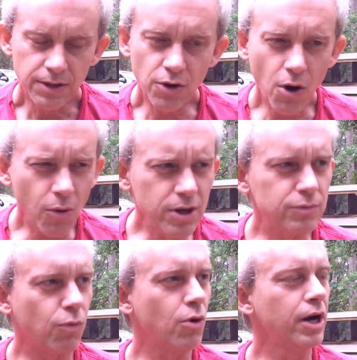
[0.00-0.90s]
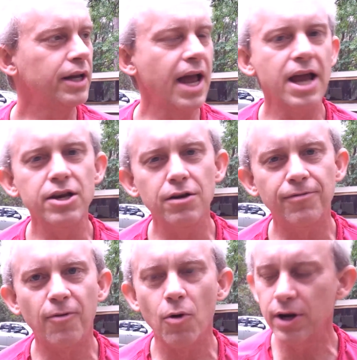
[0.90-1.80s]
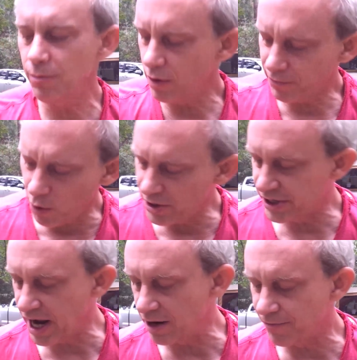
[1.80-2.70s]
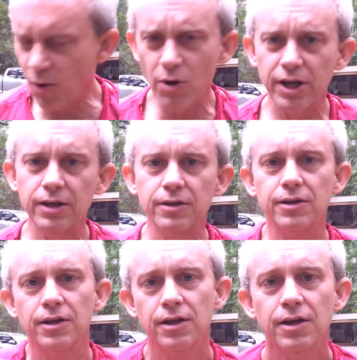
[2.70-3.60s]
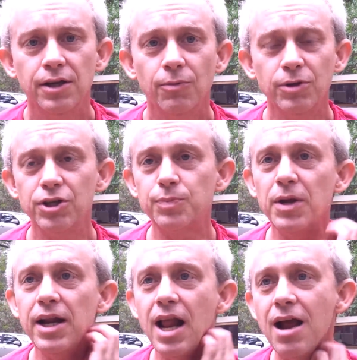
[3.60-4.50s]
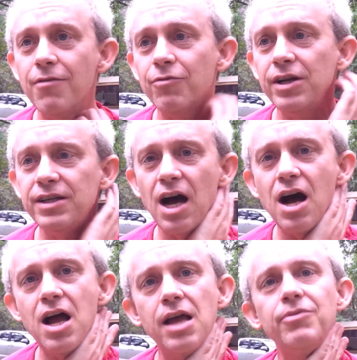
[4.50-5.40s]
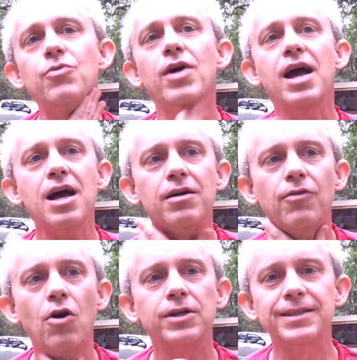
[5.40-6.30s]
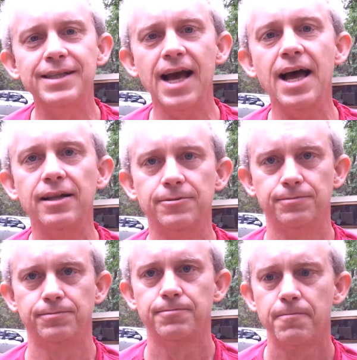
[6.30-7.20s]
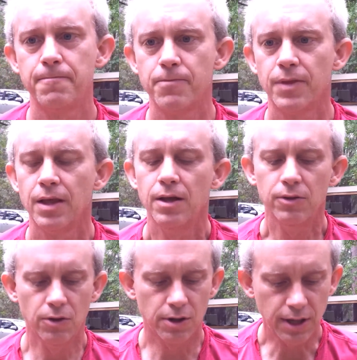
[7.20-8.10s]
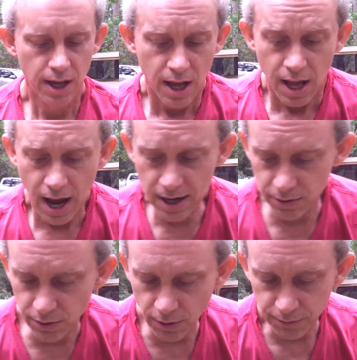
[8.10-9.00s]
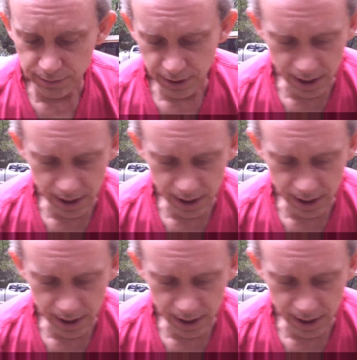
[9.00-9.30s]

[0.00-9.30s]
you're always worried, can you afford it? Well, of course you can't afford it when you're spending every dime you have on debt. Look, I don't know